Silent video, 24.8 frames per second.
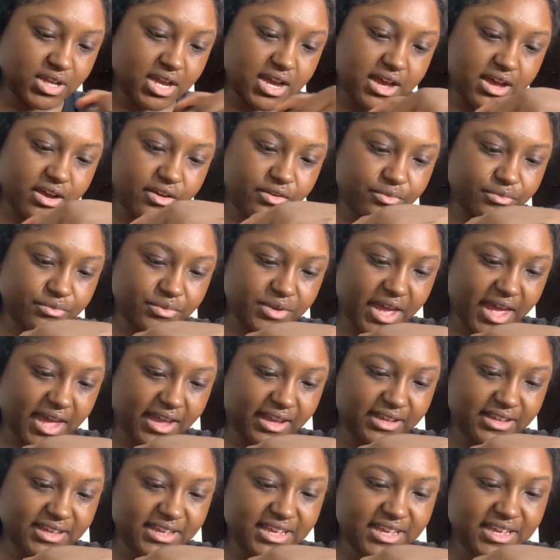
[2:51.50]
Oh, okay.
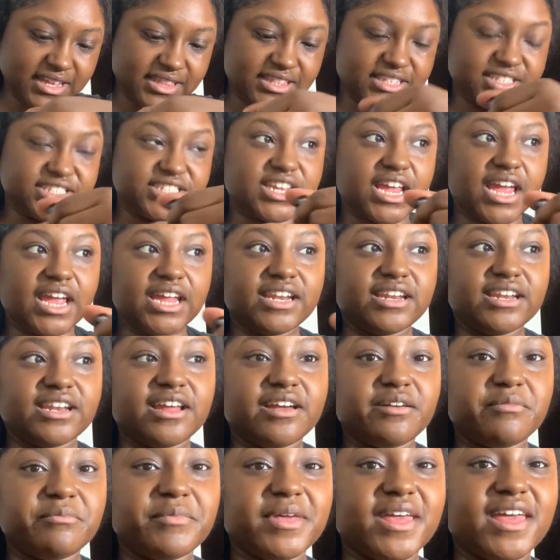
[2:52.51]
The shade
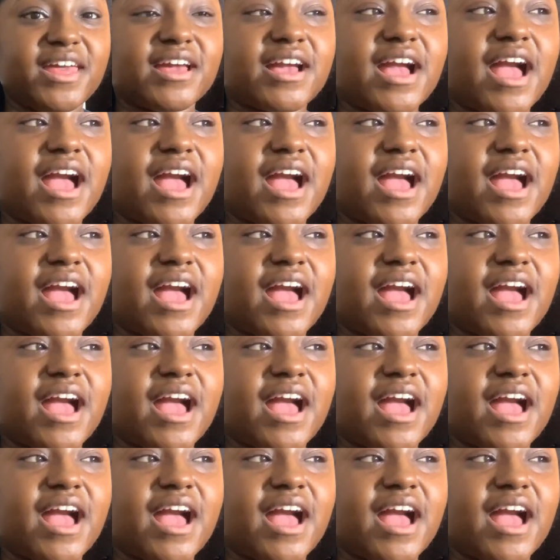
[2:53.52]
Nutmeg.